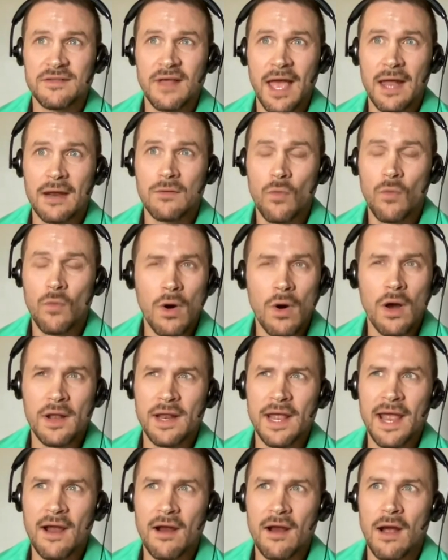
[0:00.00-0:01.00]
is that
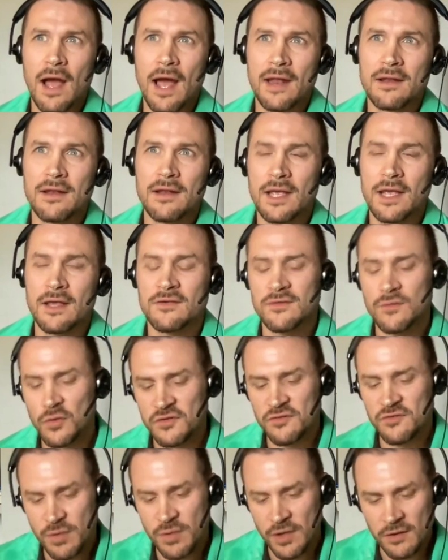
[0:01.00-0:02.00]
one Heron is
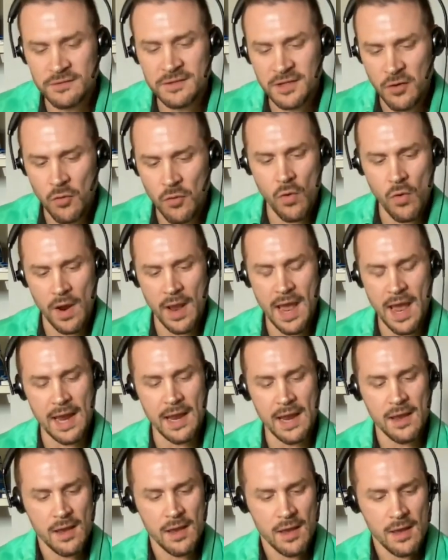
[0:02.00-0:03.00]
was built in a
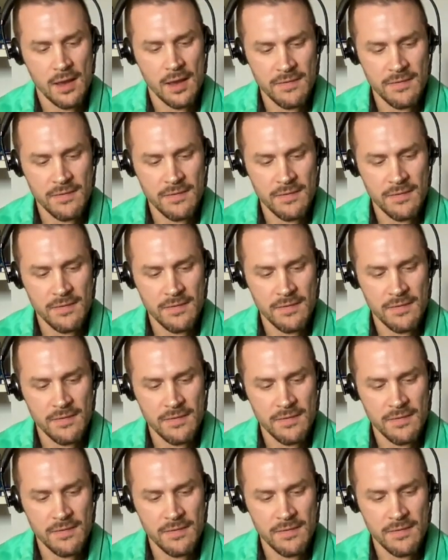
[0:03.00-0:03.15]
way